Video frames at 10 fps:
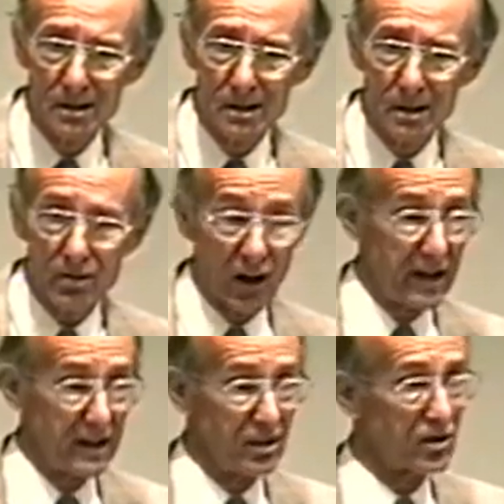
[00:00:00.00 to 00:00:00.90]

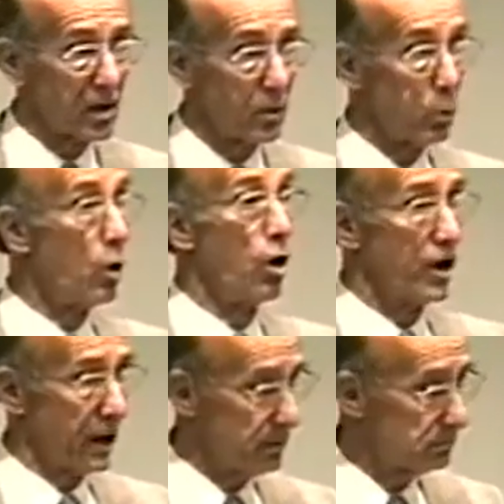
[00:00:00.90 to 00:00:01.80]
Thales said
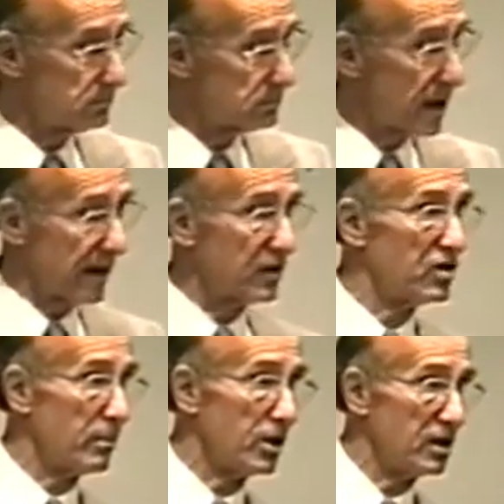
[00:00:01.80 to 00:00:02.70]
water.
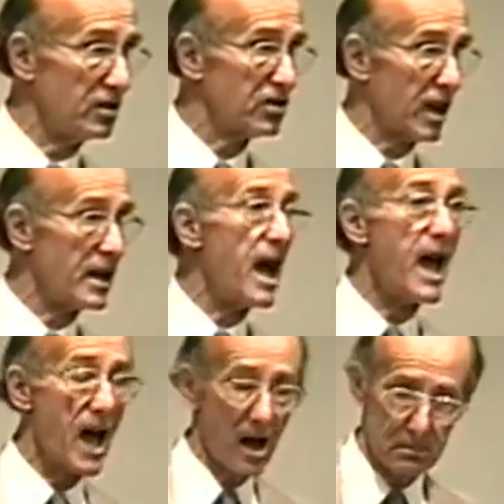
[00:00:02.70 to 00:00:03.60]
Anaximenes said
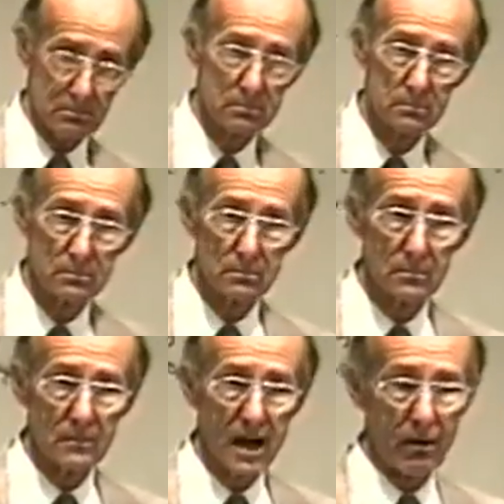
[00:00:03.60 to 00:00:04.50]
air.
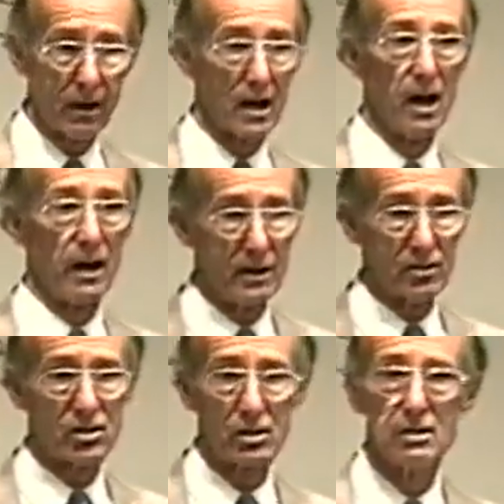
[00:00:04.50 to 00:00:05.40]

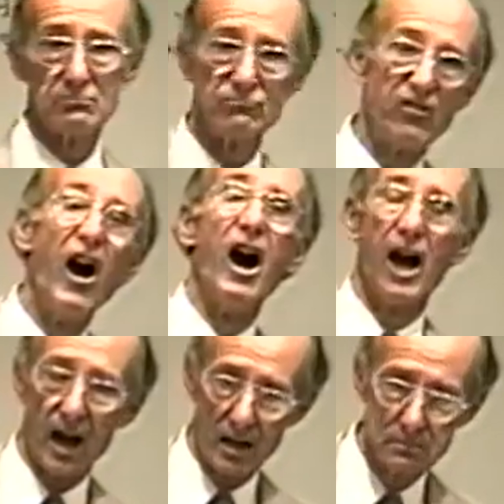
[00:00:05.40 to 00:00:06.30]
Heraclitus, fire.